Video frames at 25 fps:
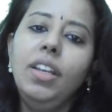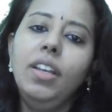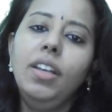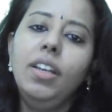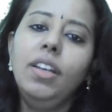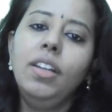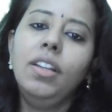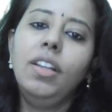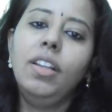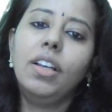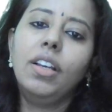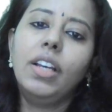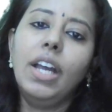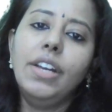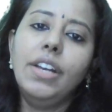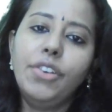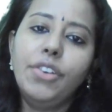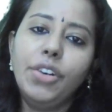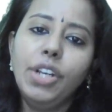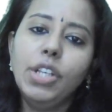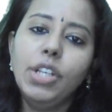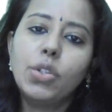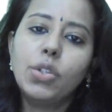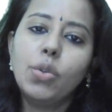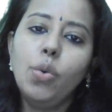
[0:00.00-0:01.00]
in the
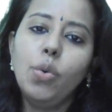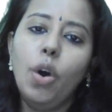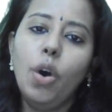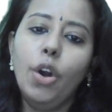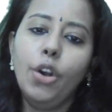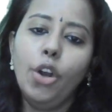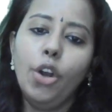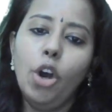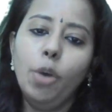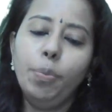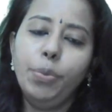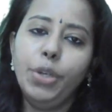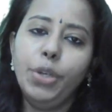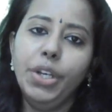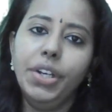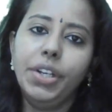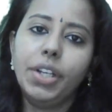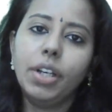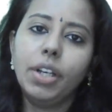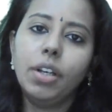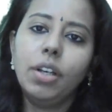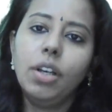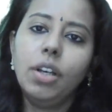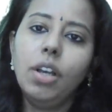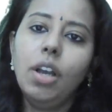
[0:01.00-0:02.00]
countries who adopt
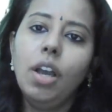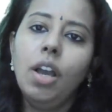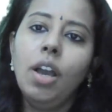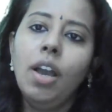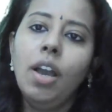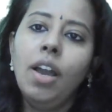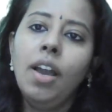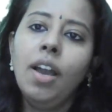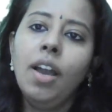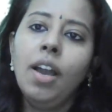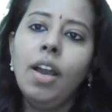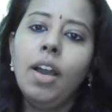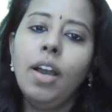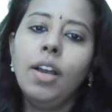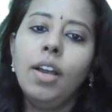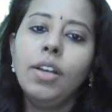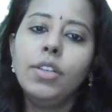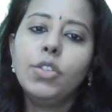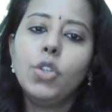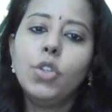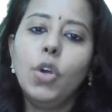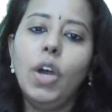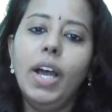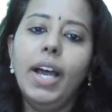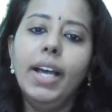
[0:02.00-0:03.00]
it.
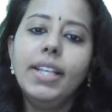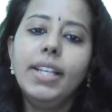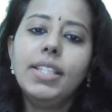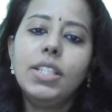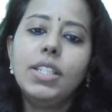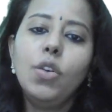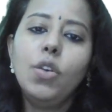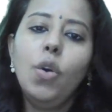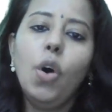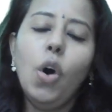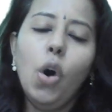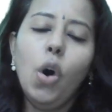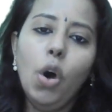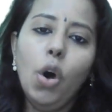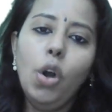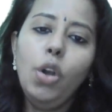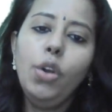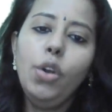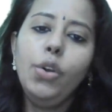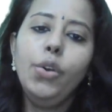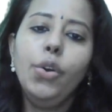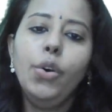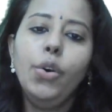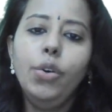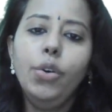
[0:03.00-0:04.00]
So as you
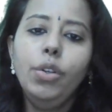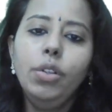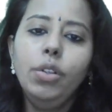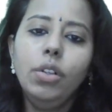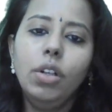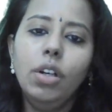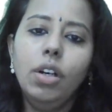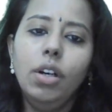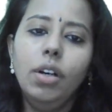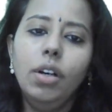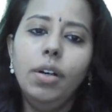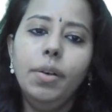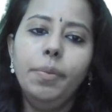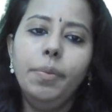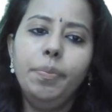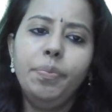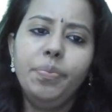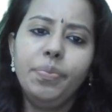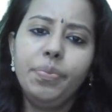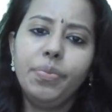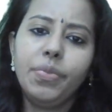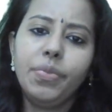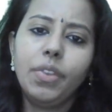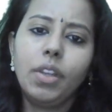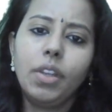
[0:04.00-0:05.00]
all
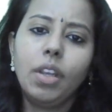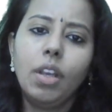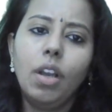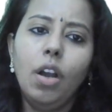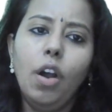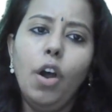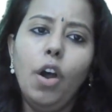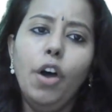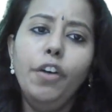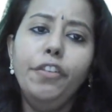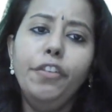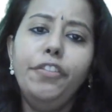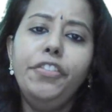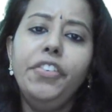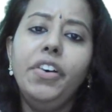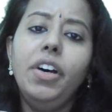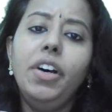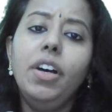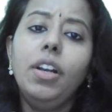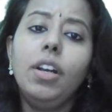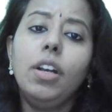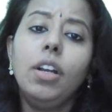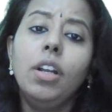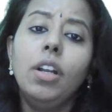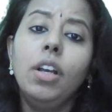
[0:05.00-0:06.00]
know, how
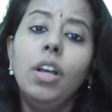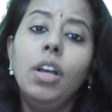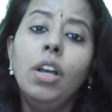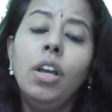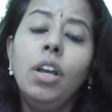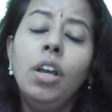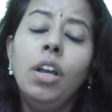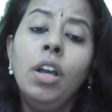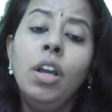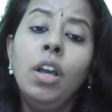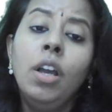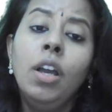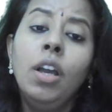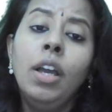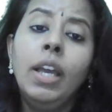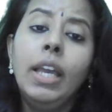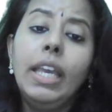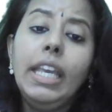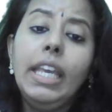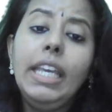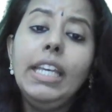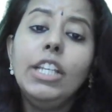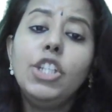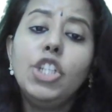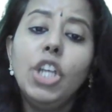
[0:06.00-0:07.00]
far
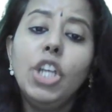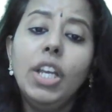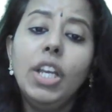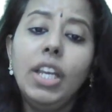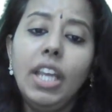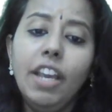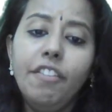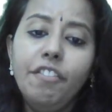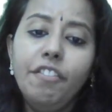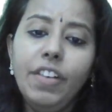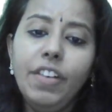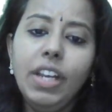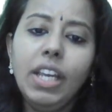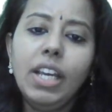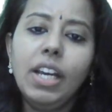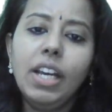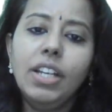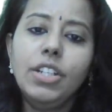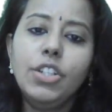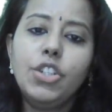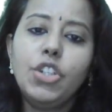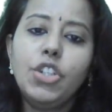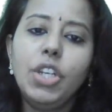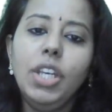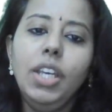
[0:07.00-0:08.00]
each and every
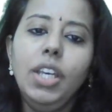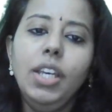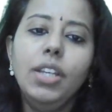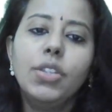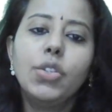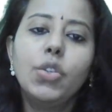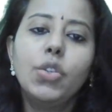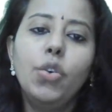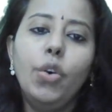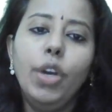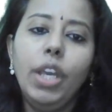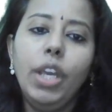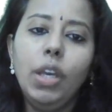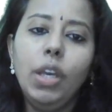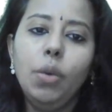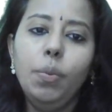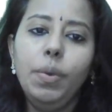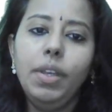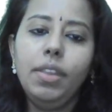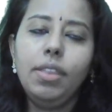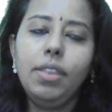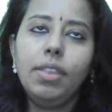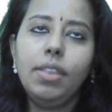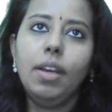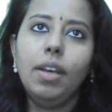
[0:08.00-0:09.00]
country is
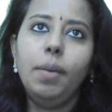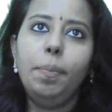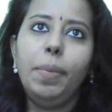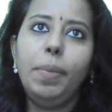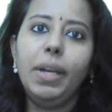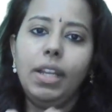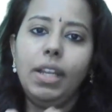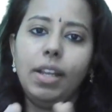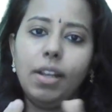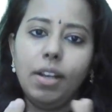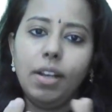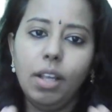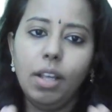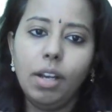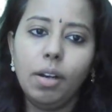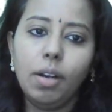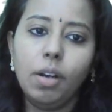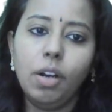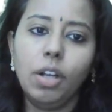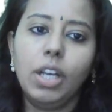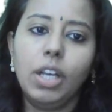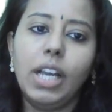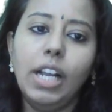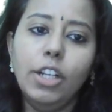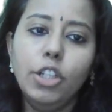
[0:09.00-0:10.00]
going with a
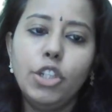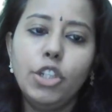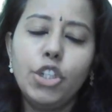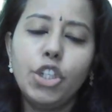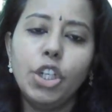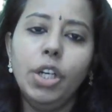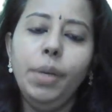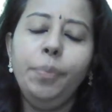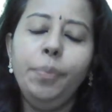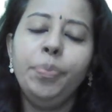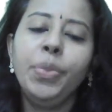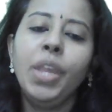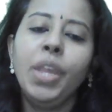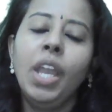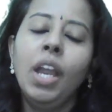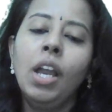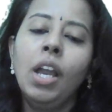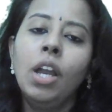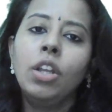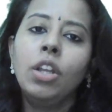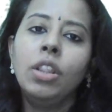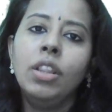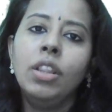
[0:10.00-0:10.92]
particular culture,